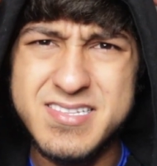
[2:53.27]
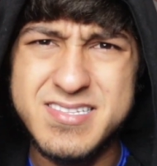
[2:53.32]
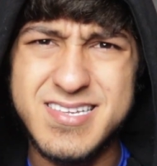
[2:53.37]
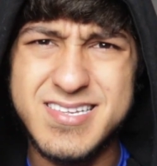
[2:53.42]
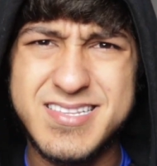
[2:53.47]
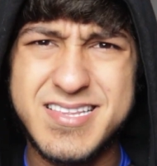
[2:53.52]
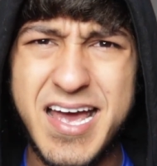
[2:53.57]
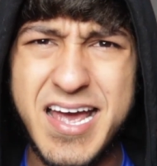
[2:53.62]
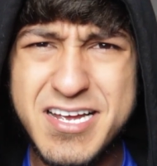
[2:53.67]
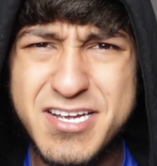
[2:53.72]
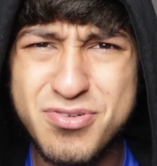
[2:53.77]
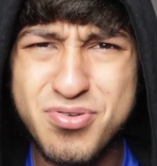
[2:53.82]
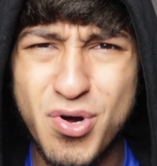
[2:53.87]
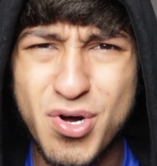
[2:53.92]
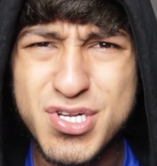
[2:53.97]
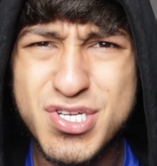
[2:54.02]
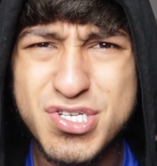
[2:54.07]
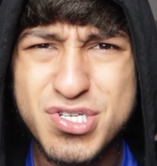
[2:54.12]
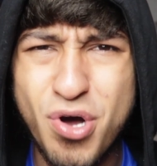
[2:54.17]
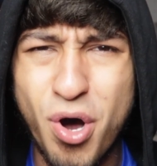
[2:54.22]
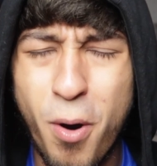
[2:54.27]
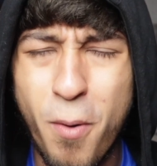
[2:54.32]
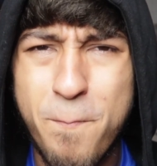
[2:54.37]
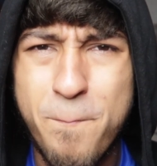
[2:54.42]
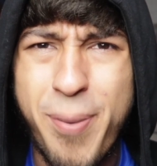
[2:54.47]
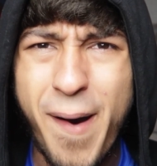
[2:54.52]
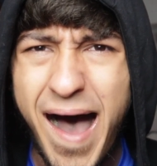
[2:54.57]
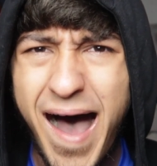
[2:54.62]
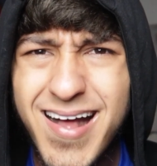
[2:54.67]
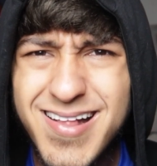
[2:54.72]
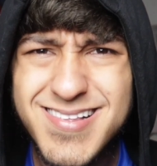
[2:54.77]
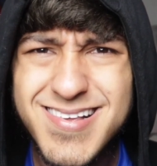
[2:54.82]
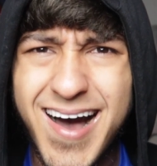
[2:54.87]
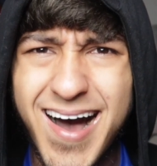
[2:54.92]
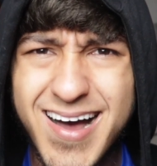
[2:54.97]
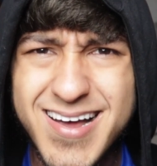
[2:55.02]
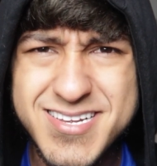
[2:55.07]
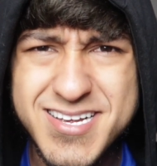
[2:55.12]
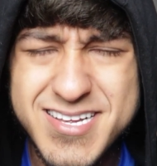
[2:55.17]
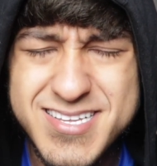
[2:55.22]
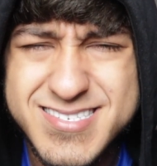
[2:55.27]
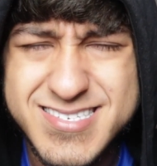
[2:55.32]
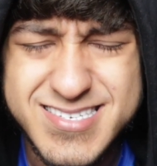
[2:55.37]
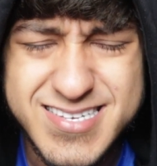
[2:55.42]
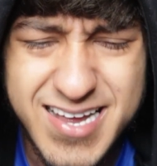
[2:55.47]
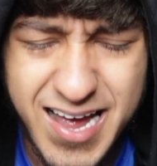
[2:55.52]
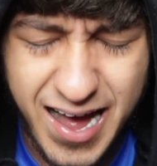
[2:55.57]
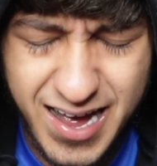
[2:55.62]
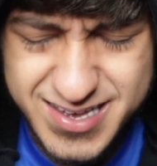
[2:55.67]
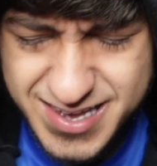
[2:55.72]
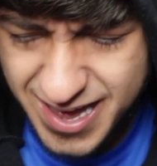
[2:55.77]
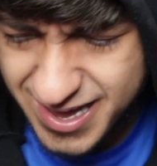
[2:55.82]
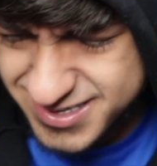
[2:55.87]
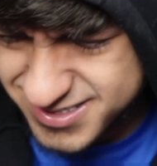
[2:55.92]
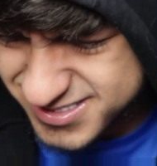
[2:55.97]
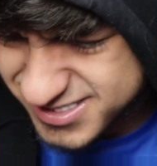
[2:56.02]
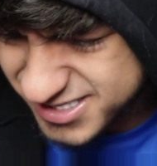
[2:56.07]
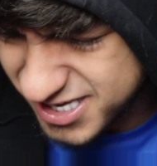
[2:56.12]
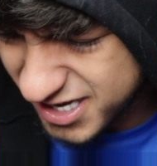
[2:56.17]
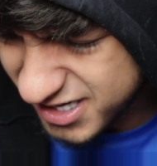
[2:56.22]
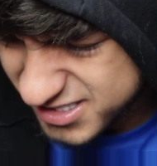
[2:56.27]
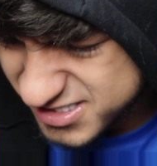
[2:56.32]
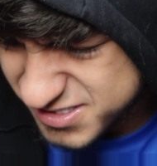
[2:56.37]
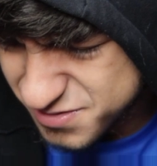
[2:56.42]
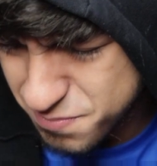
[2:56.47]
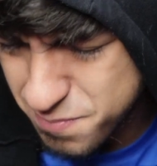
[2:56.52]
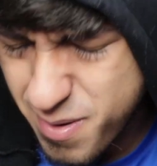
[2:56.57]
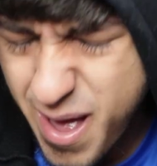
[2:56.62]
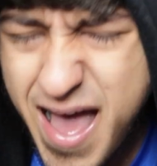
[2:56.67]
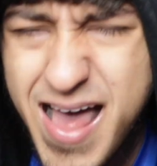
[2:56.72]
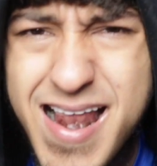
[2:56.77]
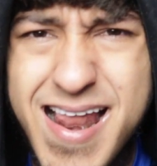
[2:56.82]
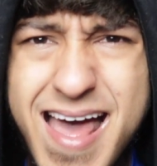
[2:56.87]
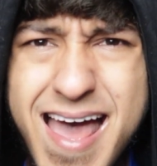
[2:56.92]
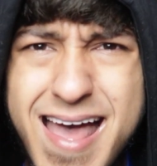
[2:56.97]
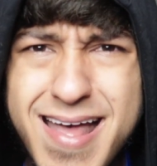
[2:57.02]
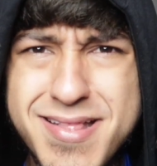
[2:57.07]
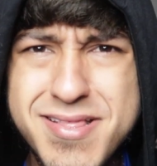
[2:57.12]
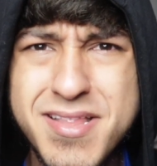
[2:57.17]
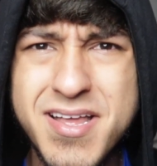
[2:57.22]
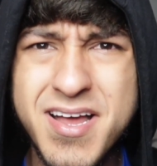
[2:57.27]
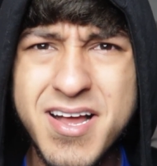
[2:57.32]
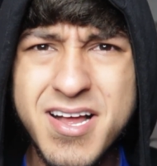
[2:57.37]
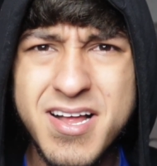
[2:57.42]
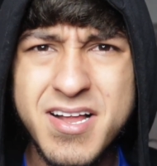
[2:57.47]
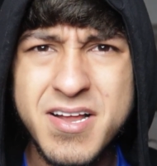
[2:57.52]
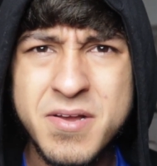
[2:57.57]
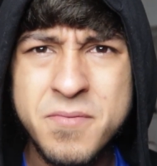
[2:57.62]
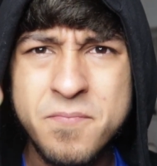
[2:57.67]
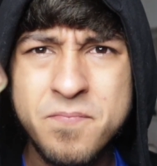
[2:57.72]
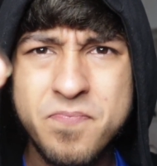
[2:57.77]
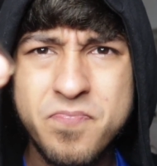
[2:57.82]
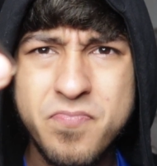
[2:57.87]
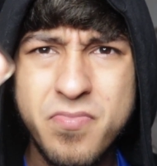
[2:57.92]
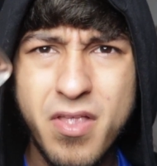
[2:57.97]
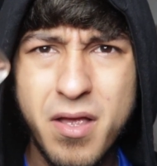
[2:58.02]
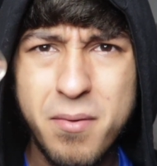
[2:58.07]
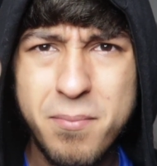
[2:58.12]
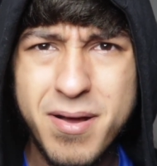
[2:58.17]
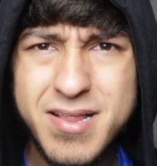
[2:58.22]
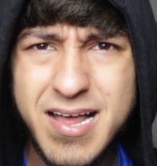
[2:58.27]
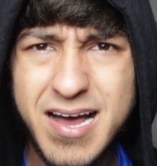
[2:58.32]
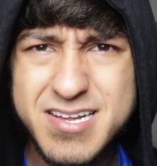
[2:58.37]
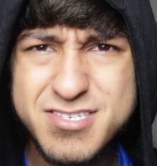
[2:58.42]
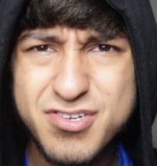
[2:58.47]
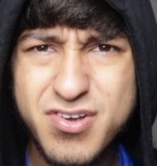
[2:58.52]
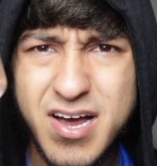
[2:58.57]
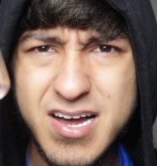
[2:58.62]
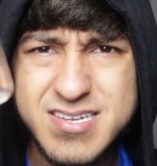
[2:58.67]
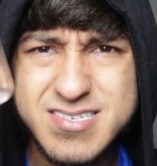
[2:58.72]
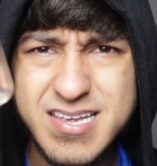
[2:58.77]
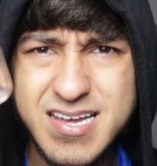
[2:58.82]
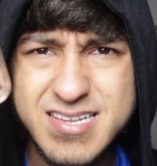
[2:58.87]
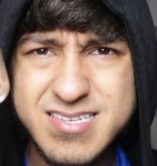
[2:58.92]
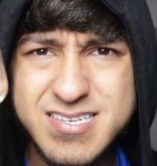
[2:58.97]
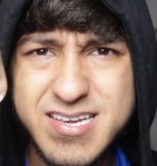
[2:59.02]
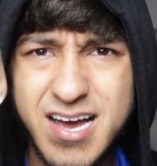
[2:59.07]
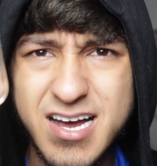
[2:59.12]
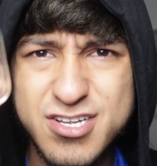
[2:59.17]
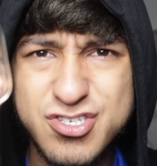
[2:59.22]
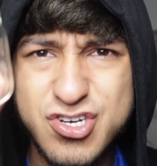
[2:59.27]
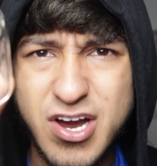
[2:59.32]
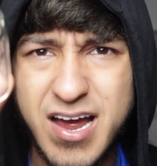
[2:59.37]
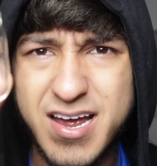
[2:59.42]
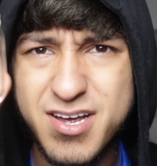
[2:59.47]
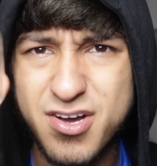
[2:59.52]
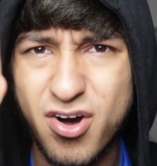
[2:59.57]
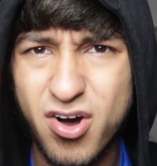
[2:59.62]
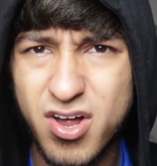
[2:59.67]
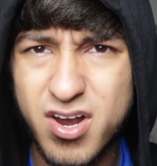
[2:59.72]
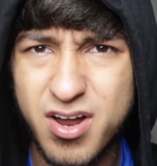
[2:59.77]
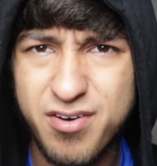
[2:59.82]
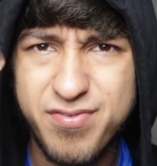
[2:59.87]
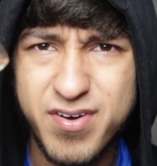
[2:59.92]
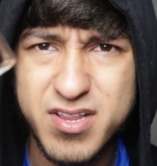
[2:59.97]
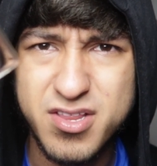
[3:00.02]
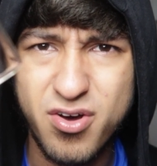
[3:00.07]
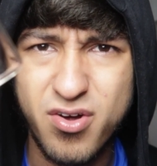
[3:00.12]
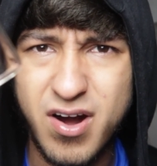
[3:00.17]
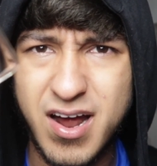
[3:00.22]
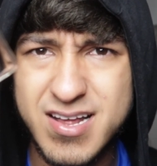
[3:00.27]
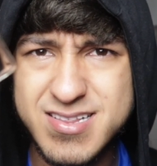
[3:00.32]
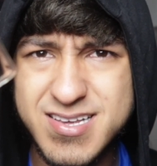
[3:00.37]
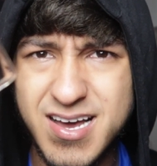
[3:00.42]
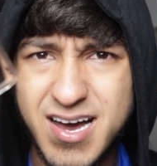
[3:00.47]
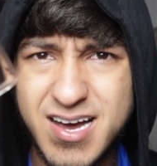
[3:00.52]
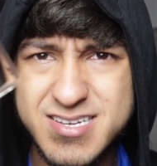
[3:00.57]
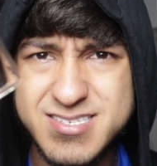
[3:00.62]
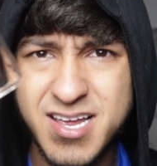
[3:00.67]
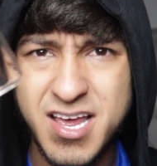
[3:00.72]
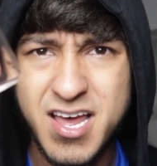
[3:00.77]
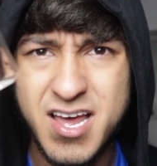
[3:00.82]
The taste was so bad, guys. I can still smell it. But as you guys can see, I drank all of it, alright guys?